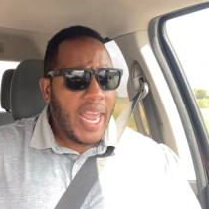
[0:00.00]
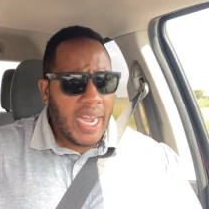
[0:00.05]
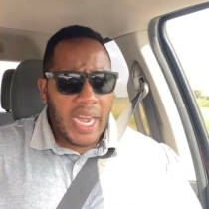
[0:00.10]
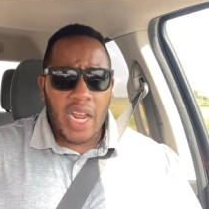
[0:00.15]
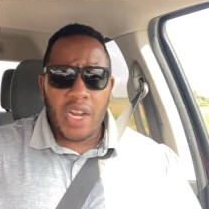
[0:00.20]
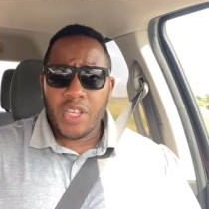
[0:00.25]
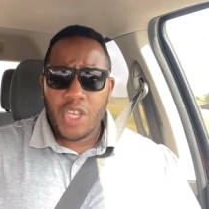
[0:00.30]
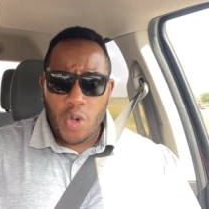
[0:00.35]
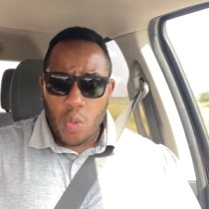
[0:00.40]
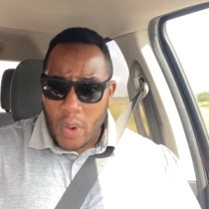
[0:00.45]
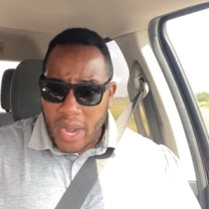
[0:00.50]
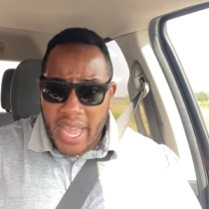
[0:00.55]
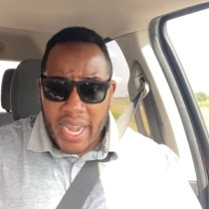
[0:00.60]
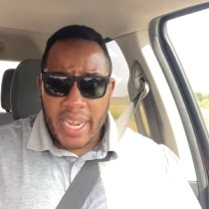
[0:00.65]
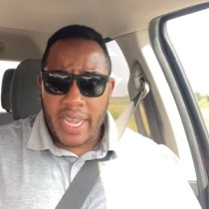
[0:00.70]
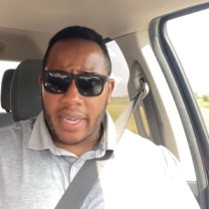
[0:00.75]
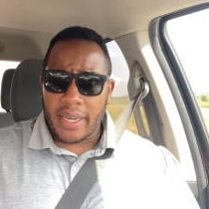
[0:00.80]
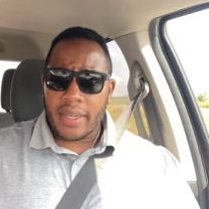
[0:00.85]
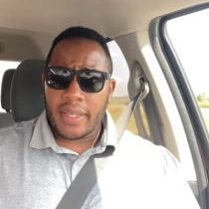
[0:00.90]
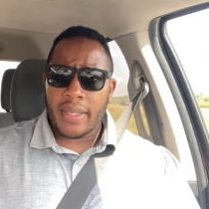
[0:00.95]
in there, you
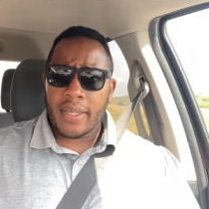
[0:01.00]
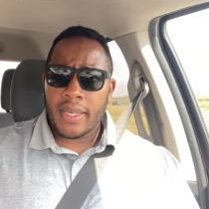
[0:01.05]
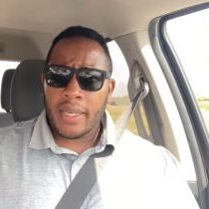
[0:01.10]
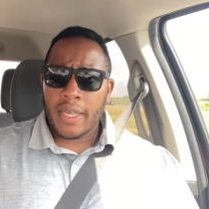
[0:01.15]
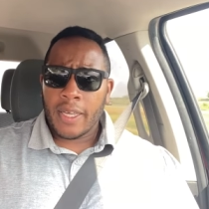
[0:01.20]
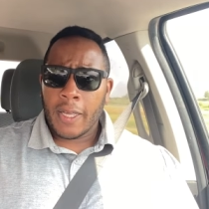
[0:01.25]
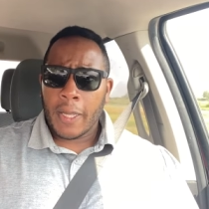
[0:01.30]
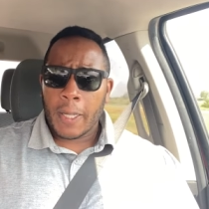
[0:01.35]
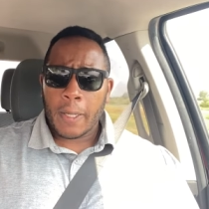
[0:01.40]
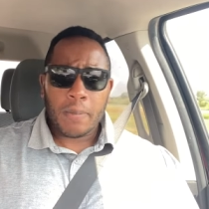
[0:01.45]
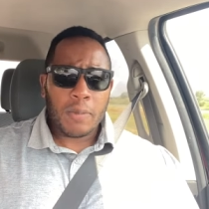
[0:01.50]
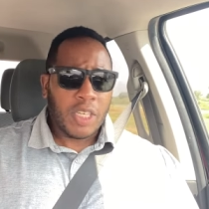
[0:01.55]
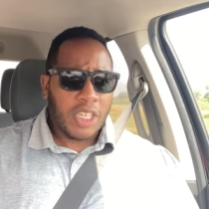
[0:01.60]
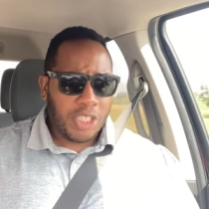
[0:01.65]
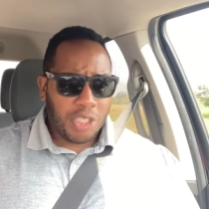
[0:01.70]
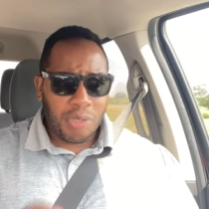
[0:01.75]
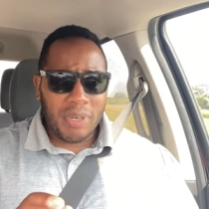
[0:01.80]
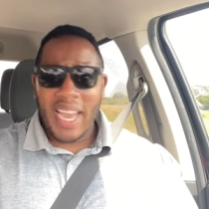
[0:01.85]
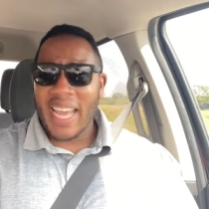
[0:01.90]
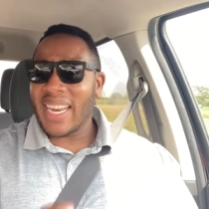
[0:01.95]
winning.
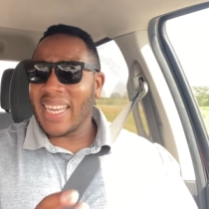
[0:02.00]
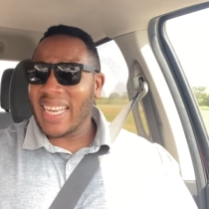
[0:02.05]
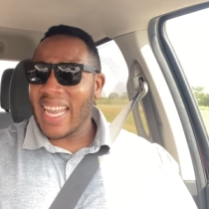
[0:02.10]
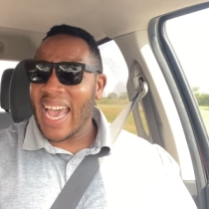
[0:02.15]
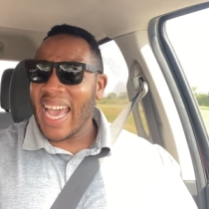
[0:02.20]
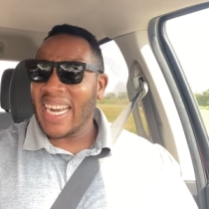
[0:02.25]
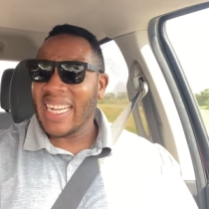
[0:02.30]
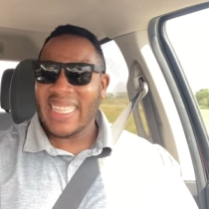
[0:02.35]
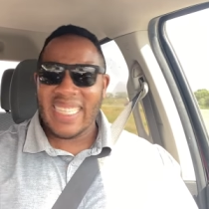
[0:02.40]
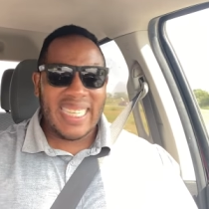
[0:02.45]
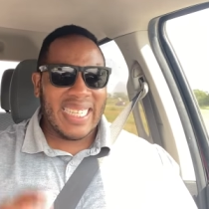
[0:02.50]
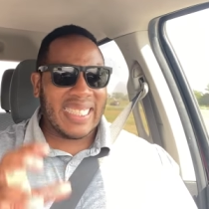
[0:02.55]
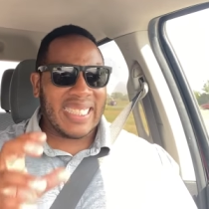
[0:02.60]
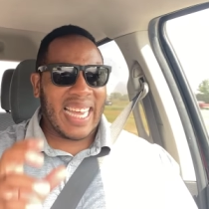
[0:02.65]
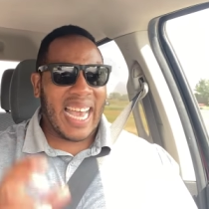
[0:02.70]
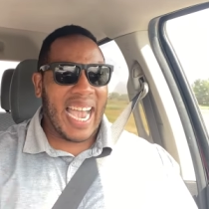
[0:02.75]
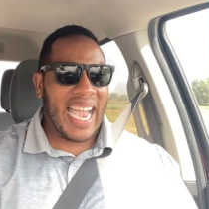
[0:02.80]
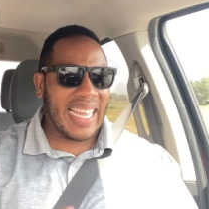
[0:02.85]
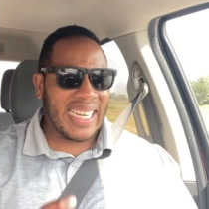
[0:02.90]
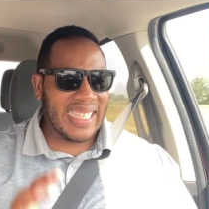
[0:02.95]
Because you got a lot of these
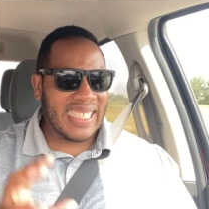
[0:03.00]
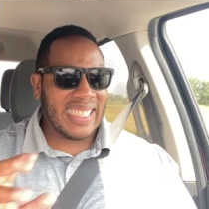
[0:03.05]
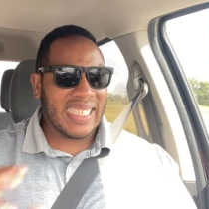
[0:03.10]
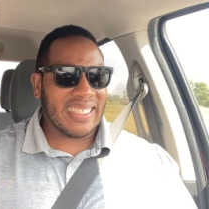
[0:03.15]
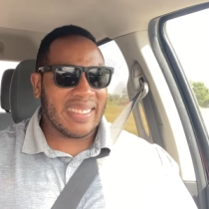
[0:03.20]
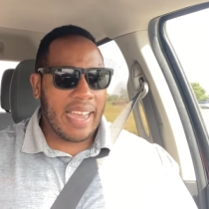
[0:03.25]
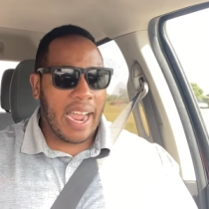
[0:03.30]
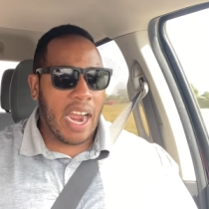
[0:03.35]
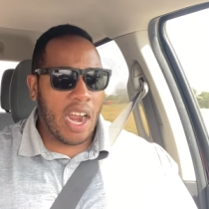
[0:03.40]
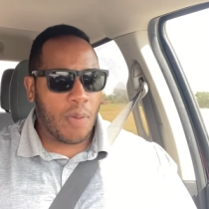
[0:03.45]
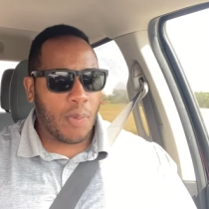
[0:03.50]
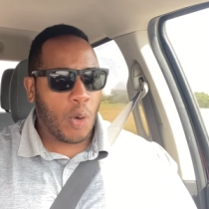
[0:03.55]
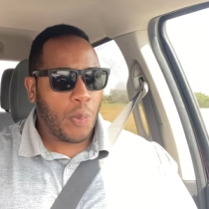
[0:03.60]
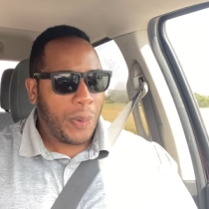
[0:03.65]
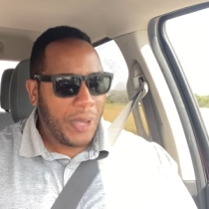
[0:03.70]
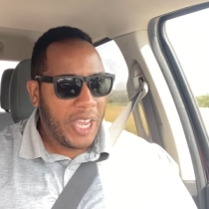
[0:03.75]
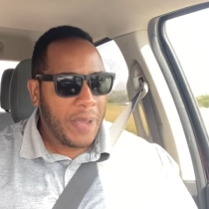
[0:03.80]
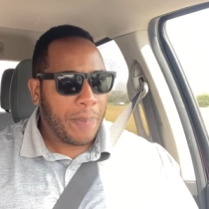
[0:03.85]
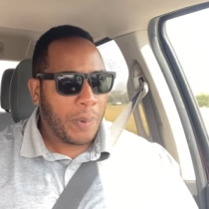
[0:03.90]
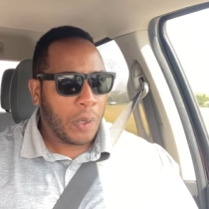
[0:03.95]
highly desirable
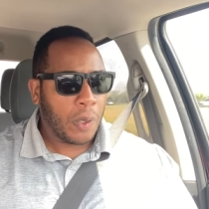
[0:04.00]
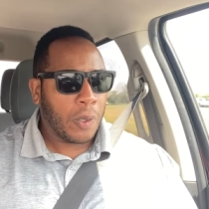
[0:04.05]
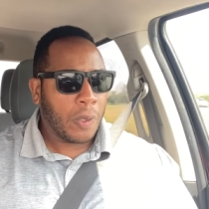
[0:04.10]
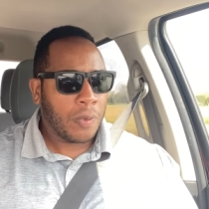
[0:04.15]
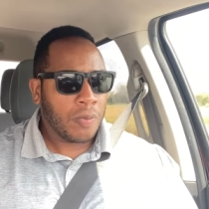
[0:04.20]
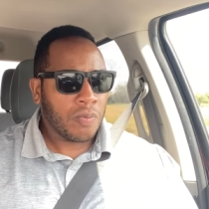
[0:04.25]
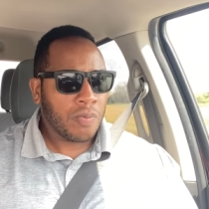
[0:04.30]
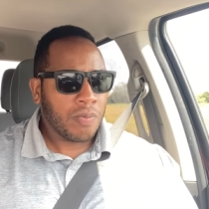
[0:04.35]
people